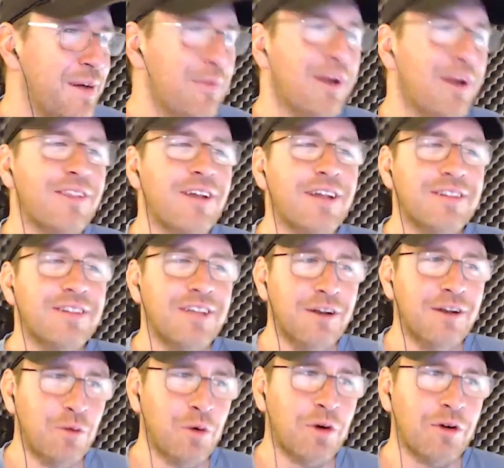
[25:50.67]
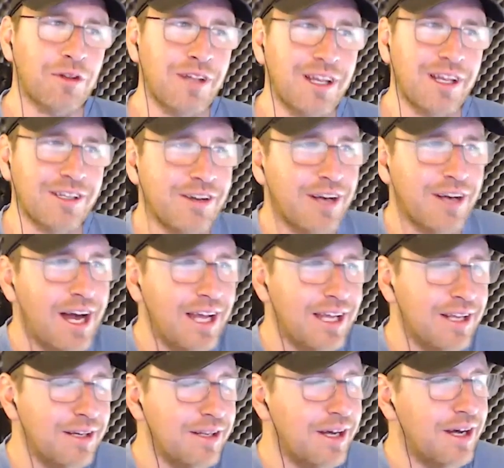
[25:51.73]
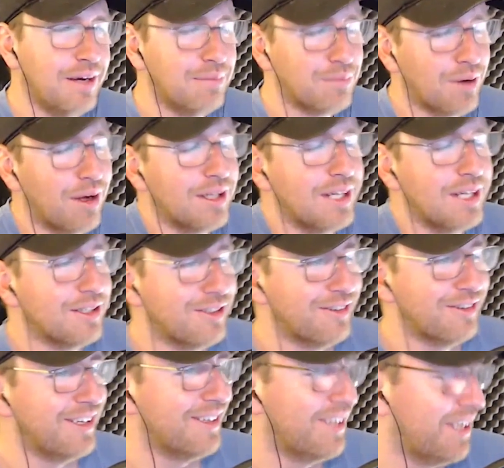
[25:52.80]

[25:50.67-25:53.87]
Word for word: but it's not the end of the world like on a high-end uh, project or anything.